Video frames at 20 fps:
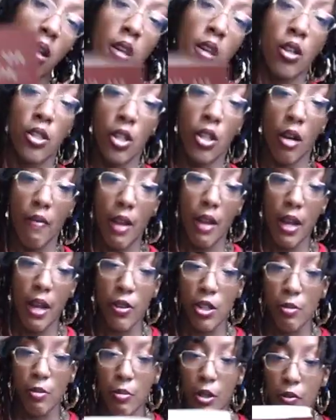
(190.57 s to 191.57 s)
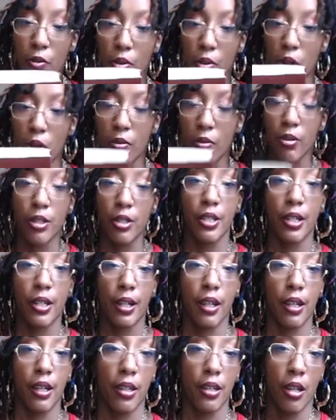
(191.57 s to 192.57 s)
So I've had this book for over a
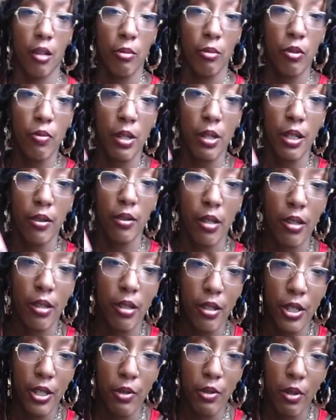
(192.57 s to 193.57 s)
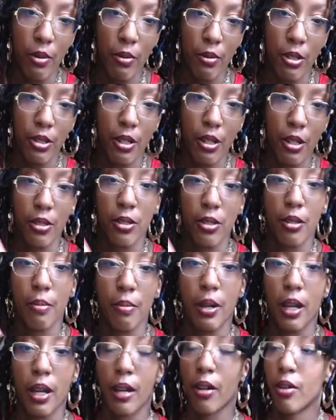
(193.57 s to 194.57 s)
decade. Now let me read, the, let's read what it says in the
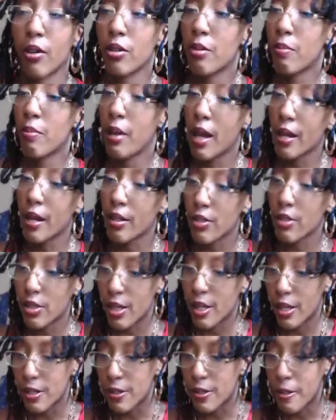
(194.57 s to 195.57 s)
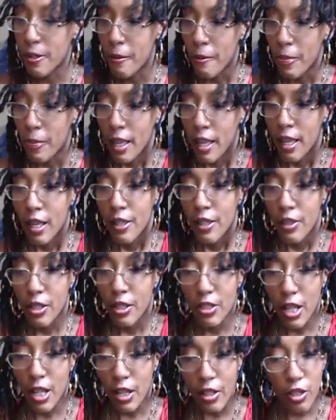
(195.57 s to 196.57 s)
back. On the back it says, the
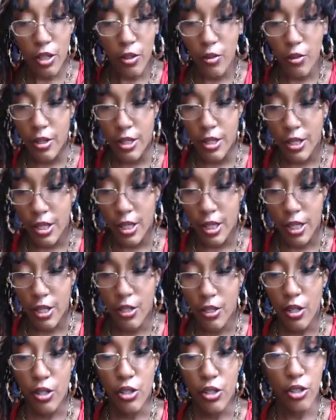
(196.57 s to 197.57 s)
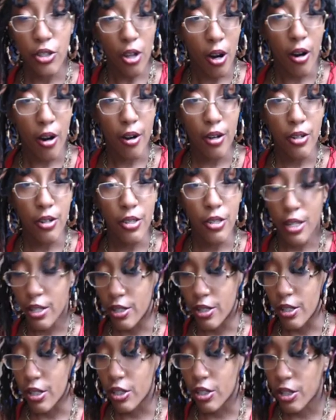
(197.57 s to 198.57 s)
deadly new disease, SARS,
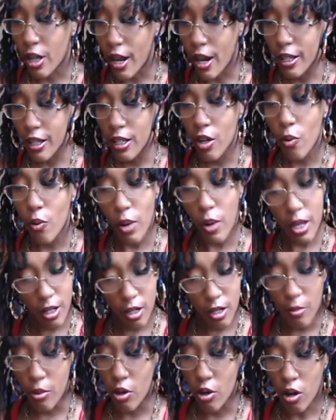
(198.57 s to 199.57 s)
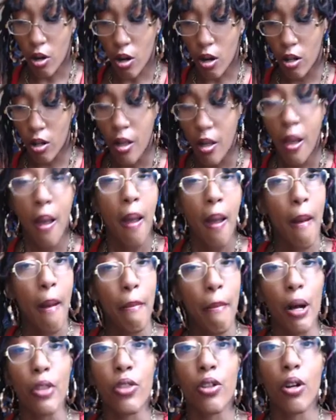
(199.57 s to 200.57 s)
is a shocking wake-up call
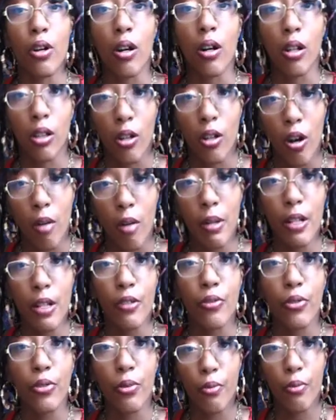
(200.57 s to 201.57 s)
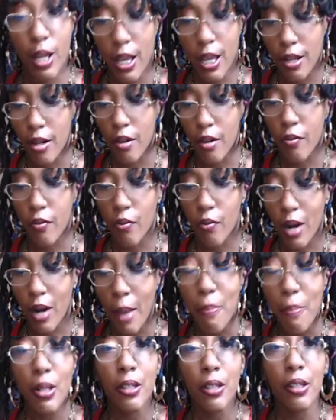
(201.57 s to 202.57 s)
about the alarming threat of
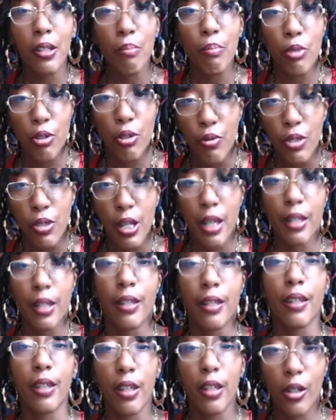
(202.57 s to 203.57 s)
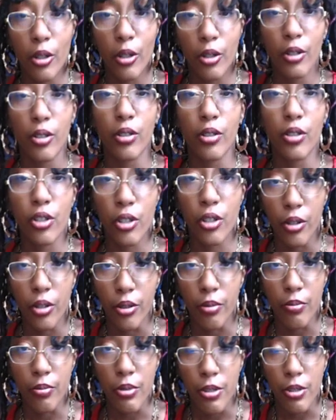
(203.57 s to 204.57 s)
rapidly mutating killer
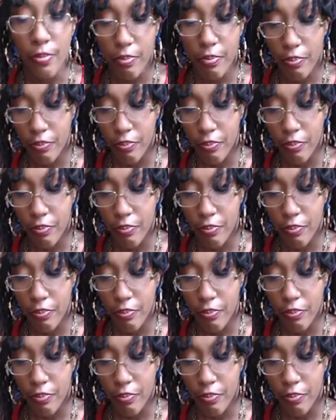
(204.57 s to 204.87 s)
germs.